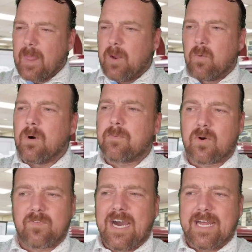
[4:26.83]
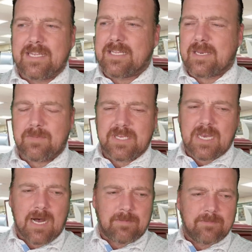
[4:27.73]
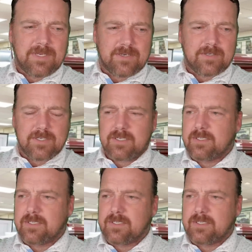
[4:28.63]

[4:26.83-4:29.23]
And we'll provide it. That'll be complimentary.